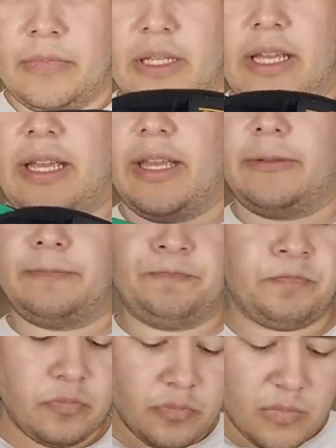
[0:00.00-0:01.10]
and
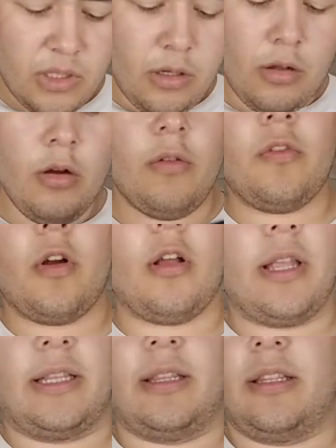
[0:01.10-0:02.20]
overall,
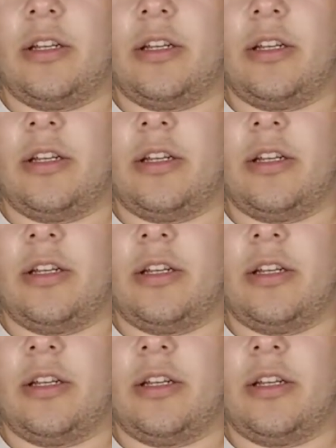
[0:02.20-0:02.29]
like,